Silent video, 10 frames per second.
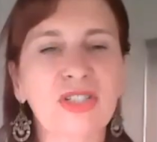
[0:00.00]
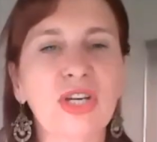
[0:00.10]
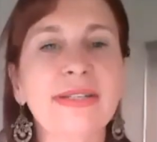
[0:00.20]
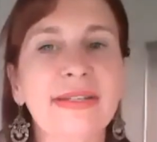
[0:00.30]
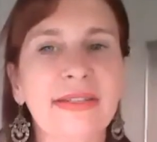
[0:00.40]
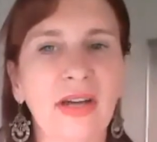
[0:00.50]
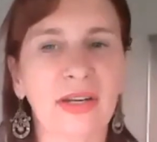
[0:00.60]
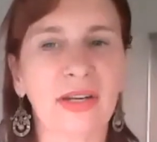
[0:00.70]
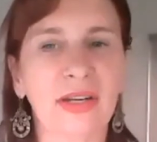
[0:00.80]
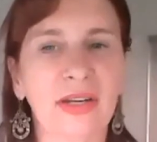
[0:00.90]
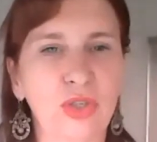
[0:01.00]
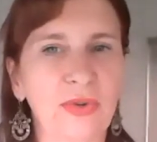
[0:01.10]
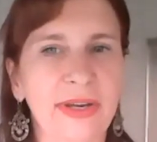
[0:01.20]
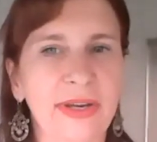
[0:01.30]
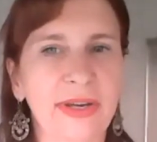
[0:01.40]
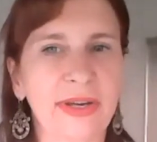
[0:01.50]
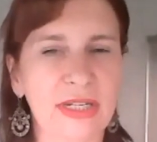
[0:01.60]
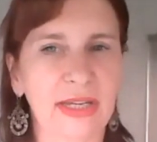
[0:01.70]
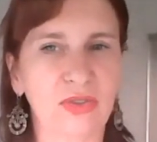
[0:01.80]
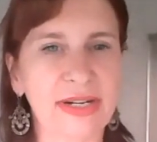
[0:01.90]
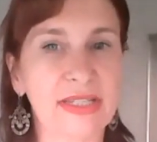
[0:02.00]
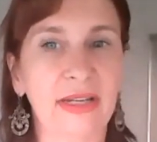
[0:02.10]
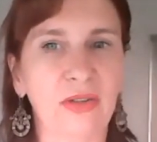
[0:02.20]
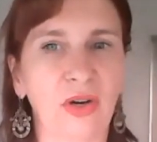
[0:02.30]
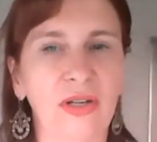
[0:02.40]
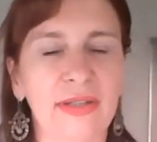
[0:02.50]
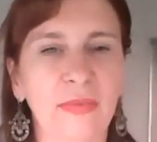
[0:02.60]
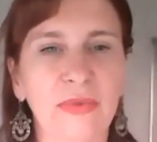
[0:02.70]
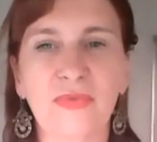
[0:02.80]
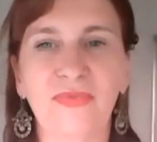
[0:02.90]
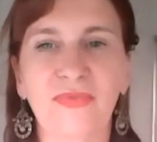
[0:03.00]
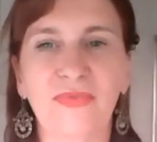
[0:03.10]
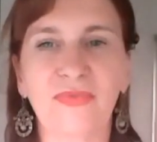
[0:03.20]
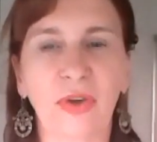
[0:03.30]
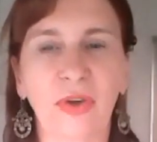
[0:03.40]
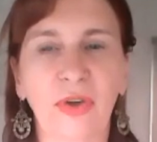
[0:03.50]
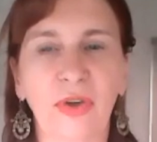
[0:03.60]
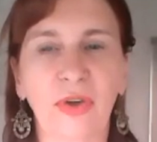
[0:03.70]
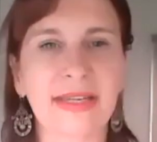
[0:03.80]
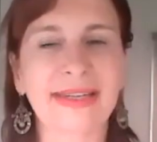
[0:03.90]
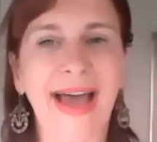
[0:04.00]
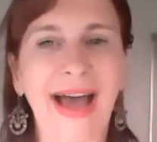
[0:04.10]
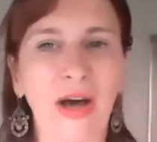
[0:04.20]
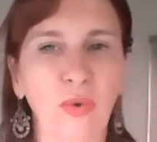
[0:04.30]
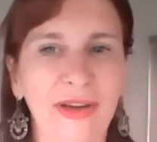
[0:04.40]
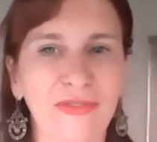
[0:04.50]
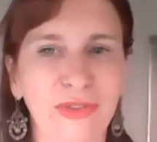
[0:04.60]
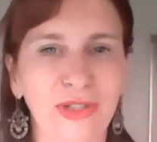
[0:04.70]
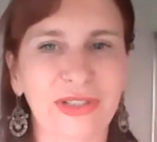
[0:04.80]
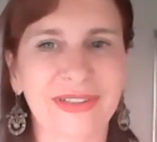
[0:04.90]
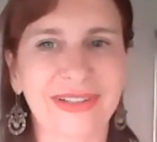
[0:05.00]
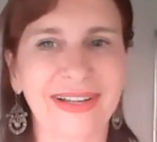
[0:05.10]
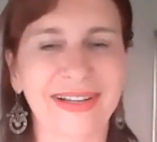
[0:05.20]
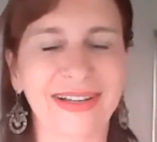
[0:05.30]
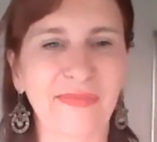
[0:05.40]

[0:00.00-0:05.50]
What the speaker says: he actually did not like to drink or take drugs at all. He was very much against it. However,